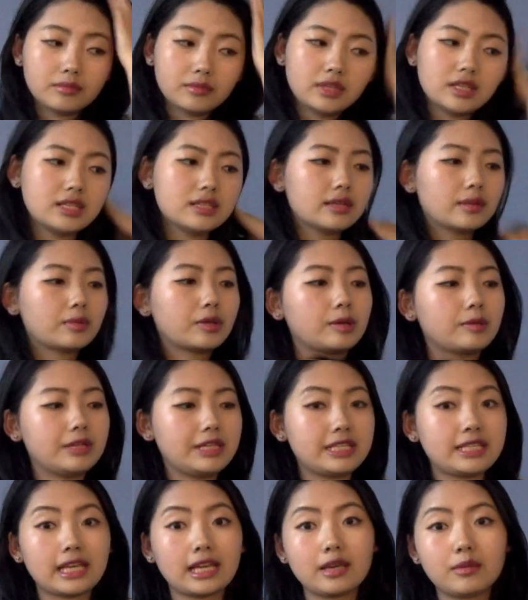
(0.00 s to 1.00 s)
These are probably
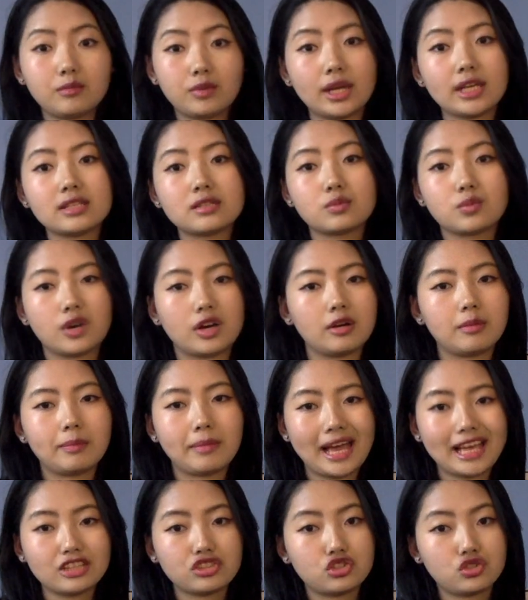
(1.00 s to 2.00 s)
second press, while
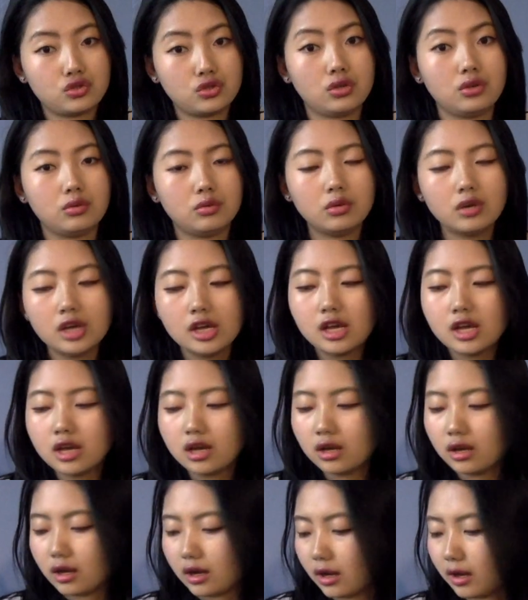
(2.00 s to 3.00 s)
batch 2,
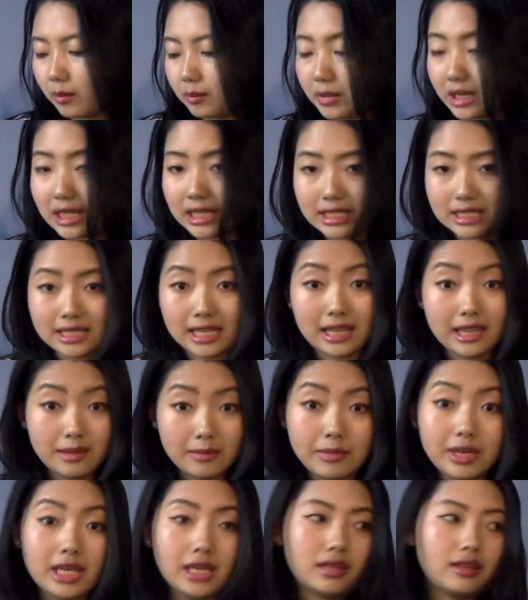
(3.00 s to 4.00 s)
because they didn't
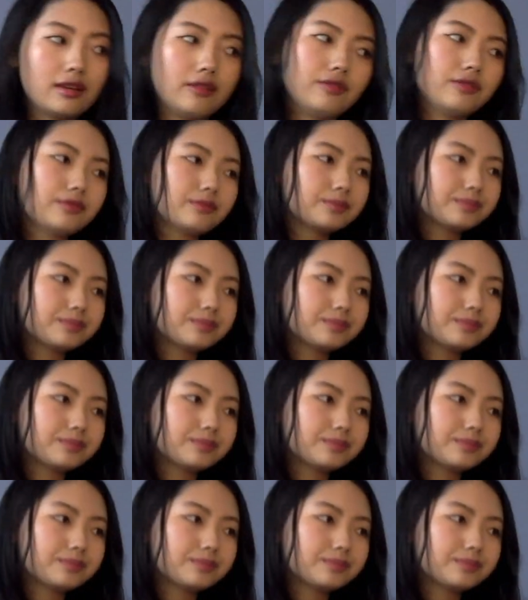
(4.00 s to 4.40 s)
make enough.